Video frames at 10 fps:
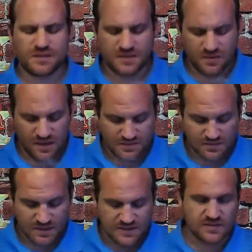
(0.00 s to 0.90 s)
Still has
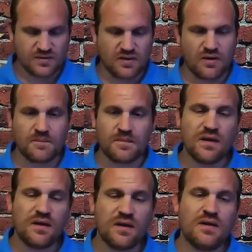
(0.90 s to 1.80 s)
amazing draw.
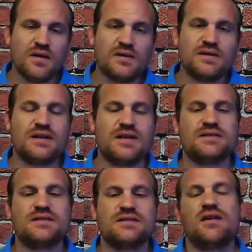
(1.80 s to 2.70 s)
The
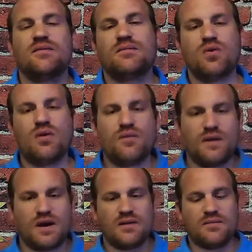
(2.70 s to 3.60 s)
taste has gotten more
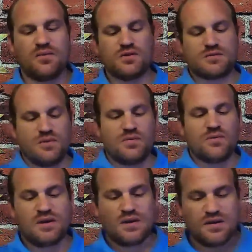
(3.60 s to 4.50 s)
refined, more
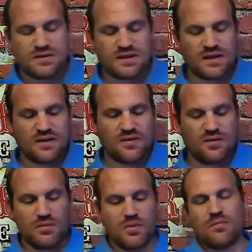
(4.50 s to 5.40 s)
smooth. It's getting a
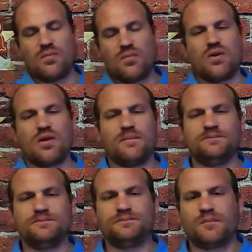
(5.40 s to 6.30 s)
little more
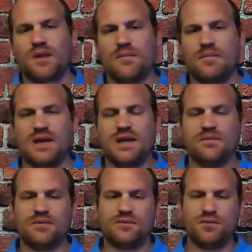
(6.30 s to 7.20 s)

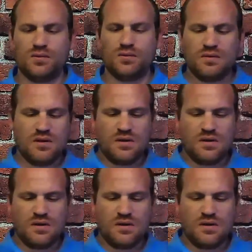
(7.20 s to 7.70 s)
medium to full.